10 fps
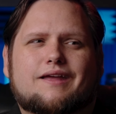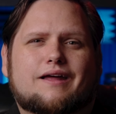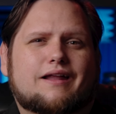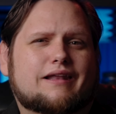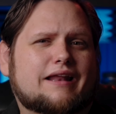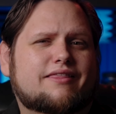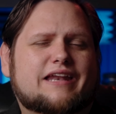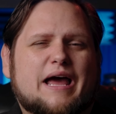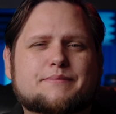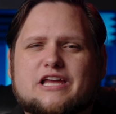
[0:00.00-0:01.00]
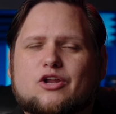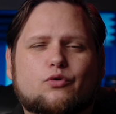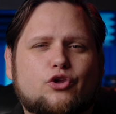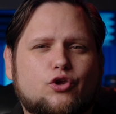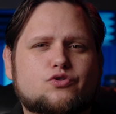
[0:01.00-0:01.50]
a lot of the times I don't
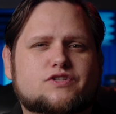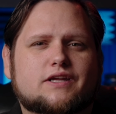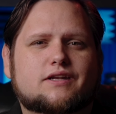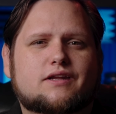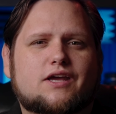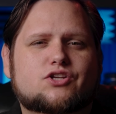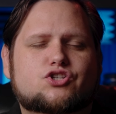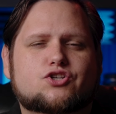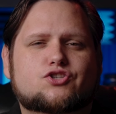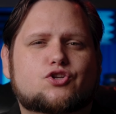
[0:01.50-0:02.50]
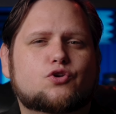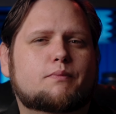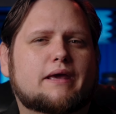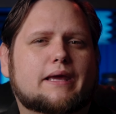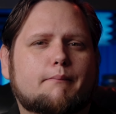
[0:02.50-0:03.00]
use it. It's just too
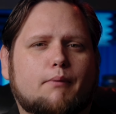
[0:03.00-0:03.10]
big and